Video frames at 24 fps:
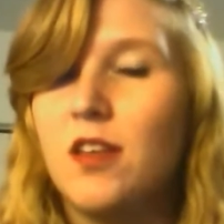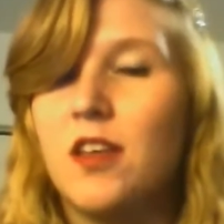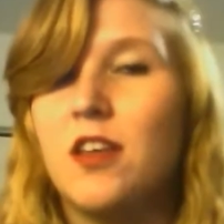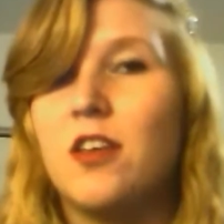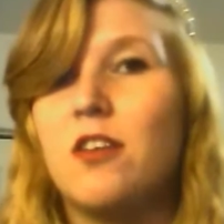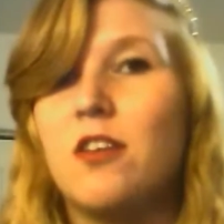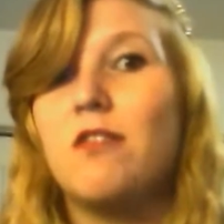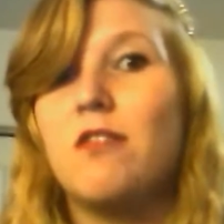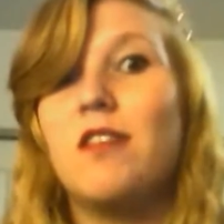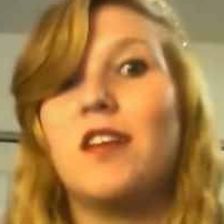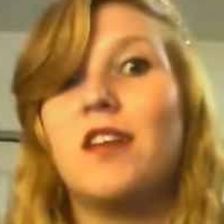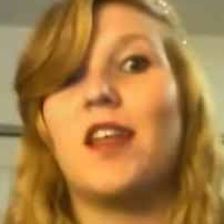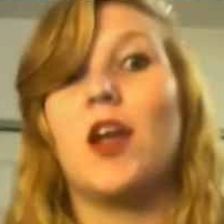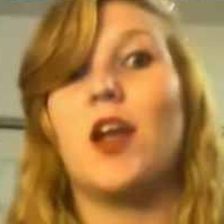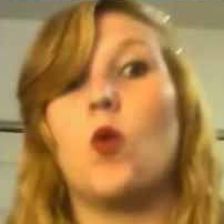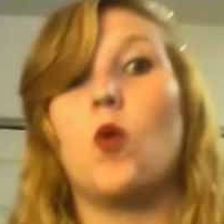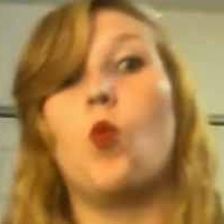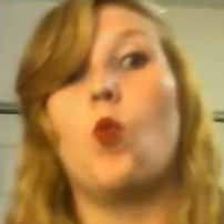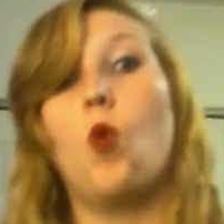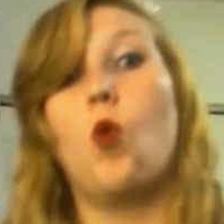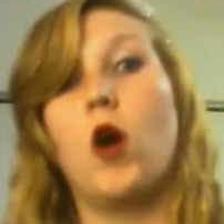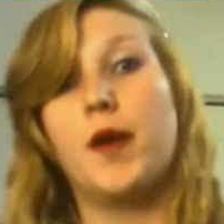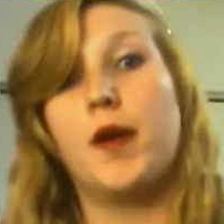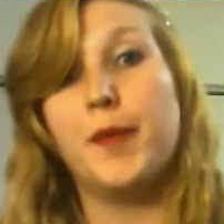Like you need like
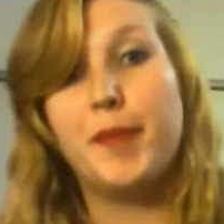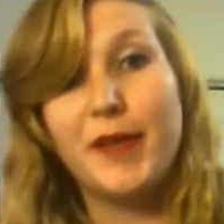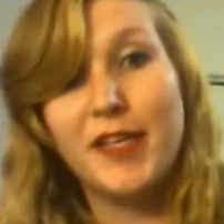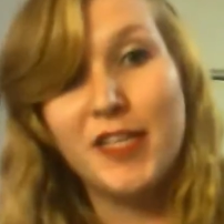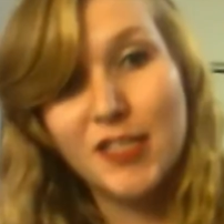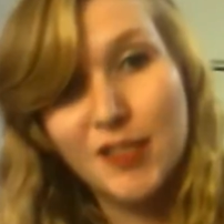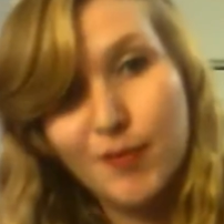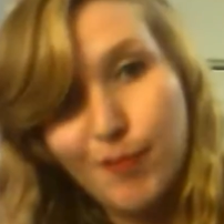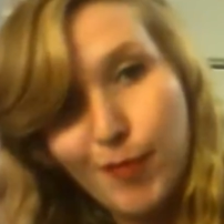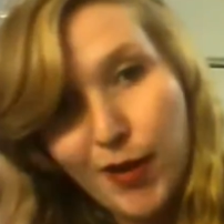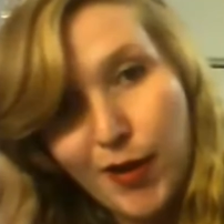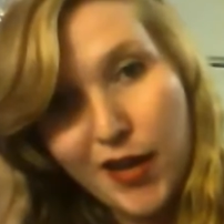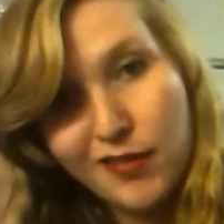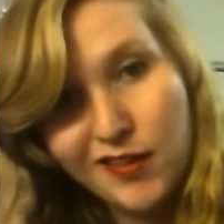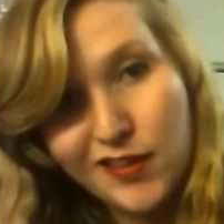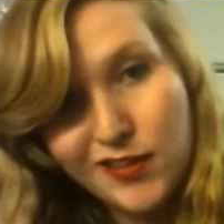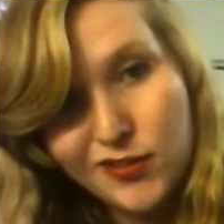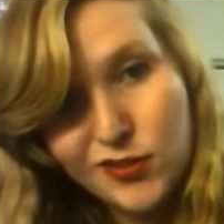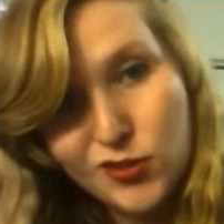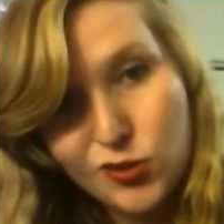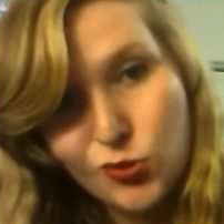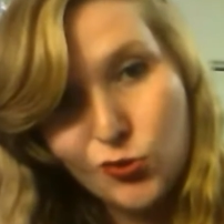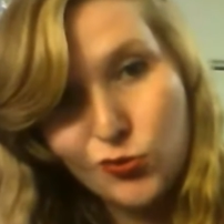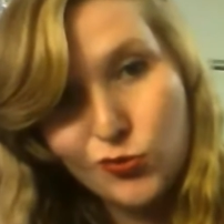one-piece
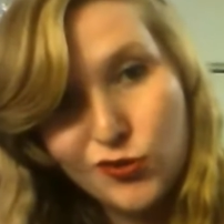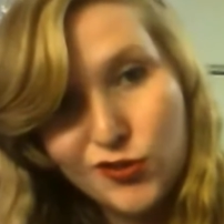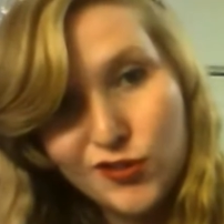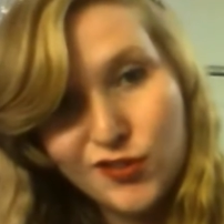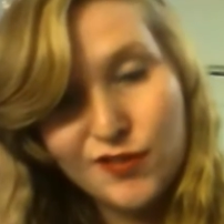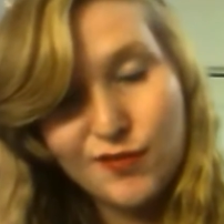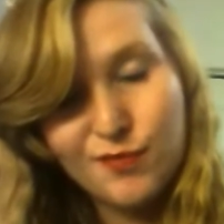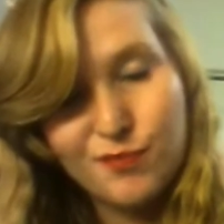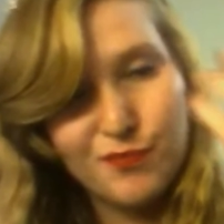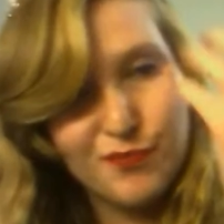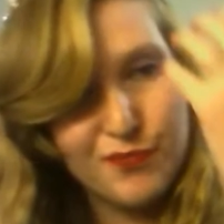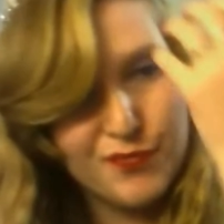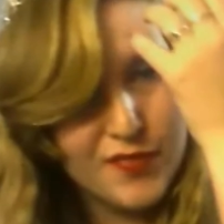bathing suits.